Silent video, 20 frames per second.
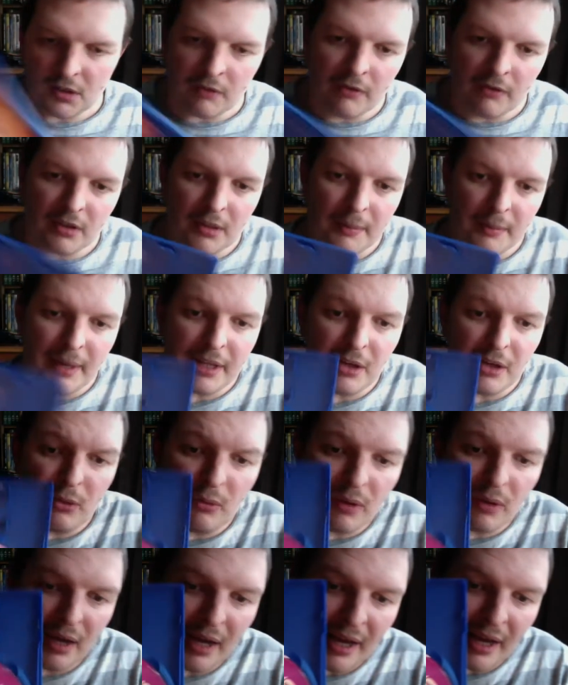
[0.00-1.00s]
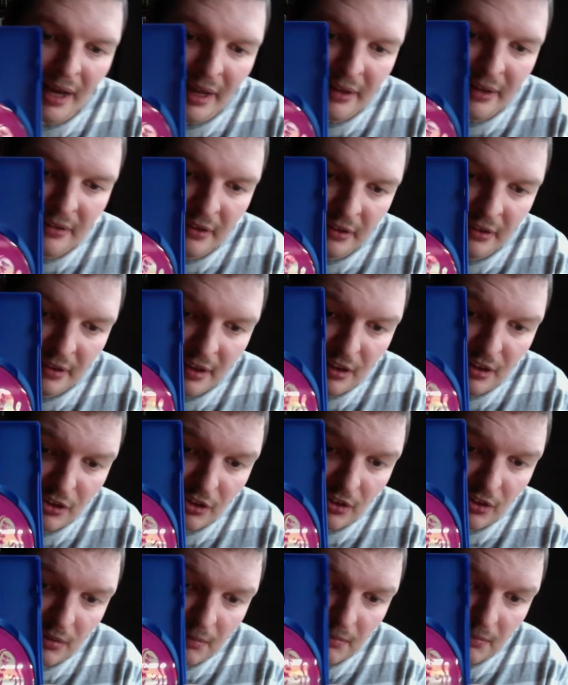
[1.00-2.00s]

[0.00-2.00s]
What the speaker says: with the manual and the disc.